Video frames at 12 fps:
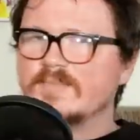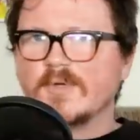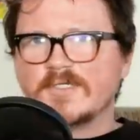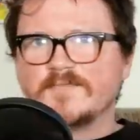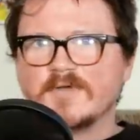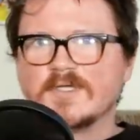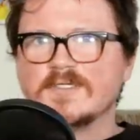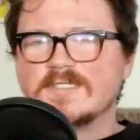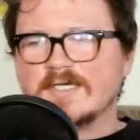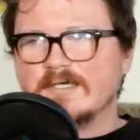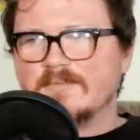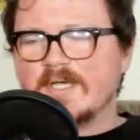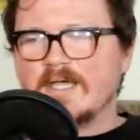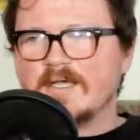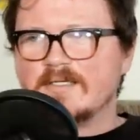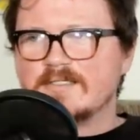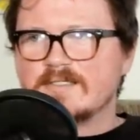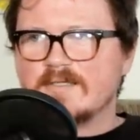As much of a good time
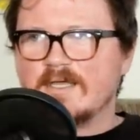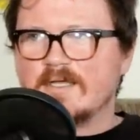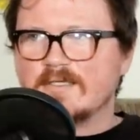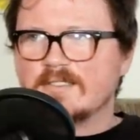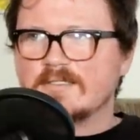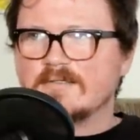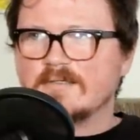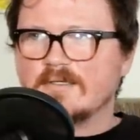as that